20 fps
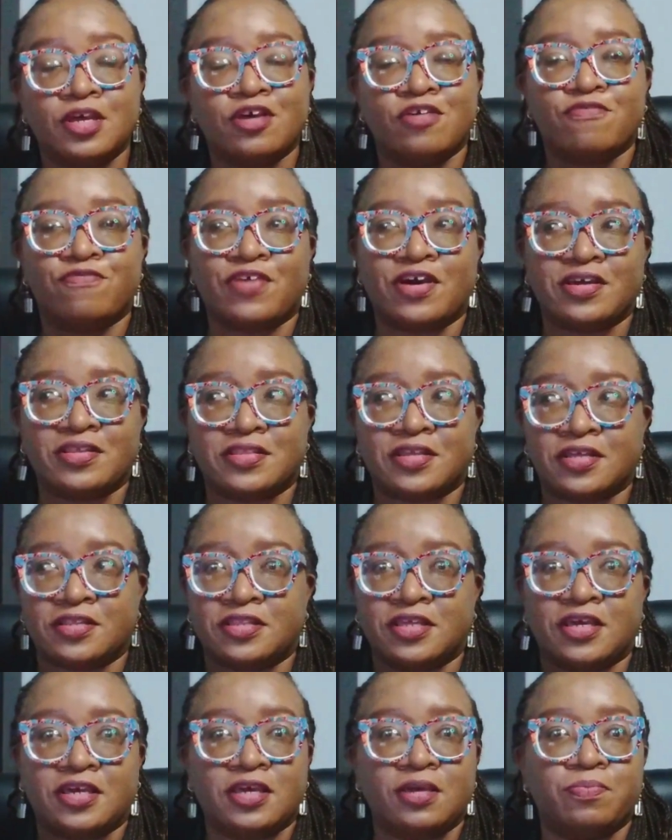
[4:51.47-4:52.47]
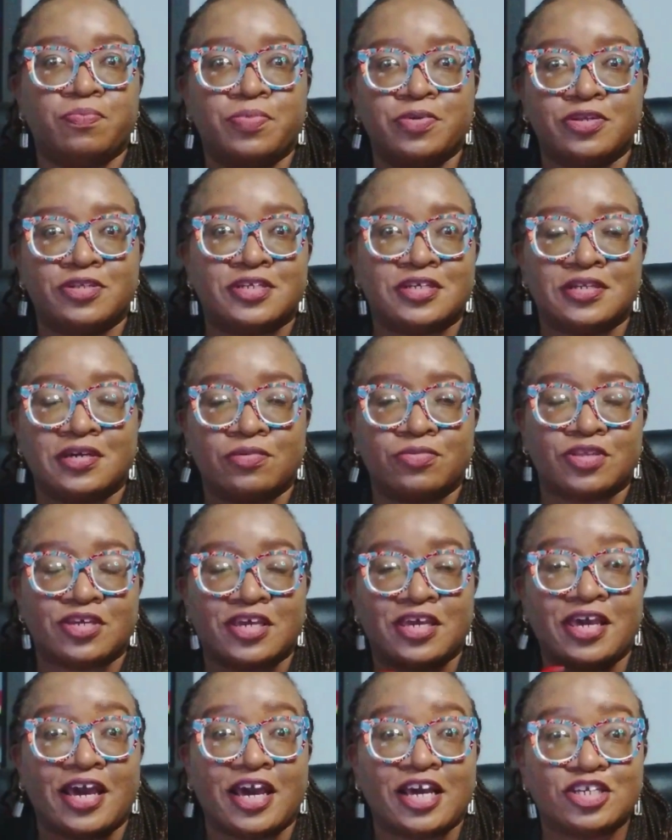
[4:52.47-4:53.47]
find that they keep building up the
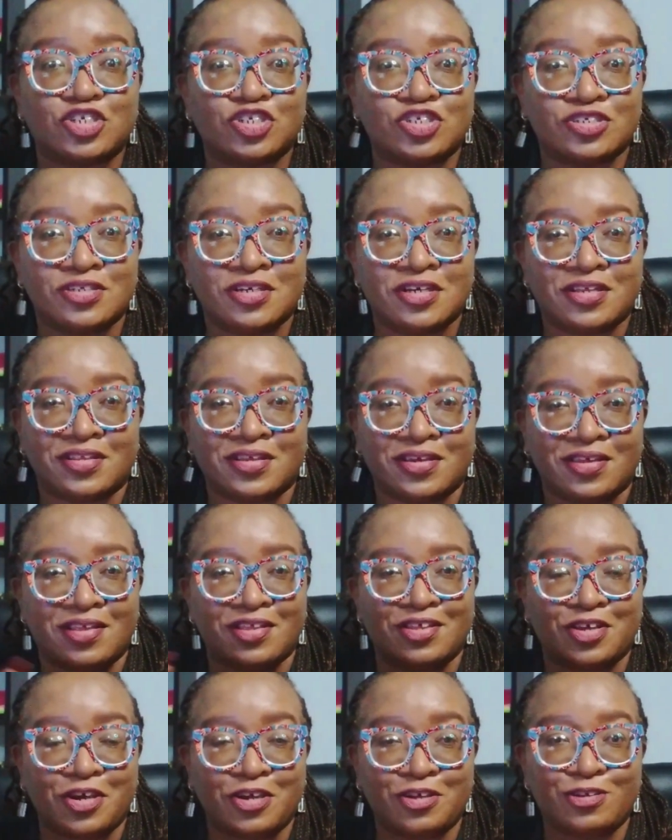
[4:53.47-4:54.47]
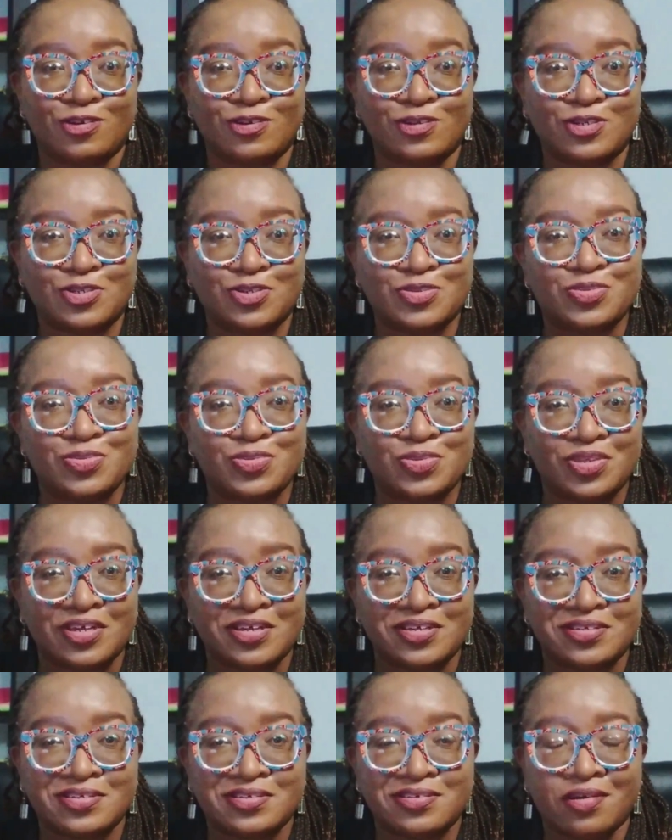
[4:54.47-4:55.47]
cash that they can use to do
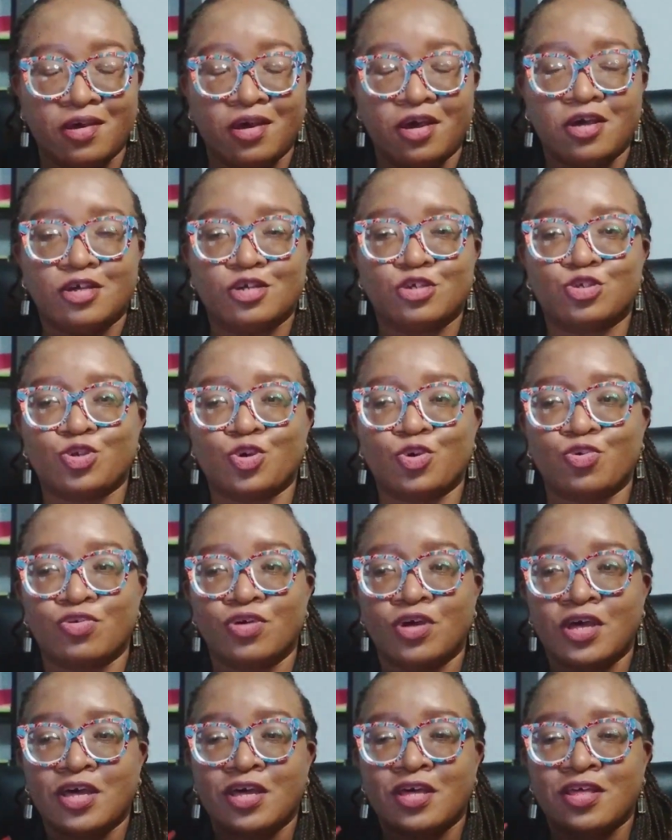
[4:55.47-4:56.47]
this. So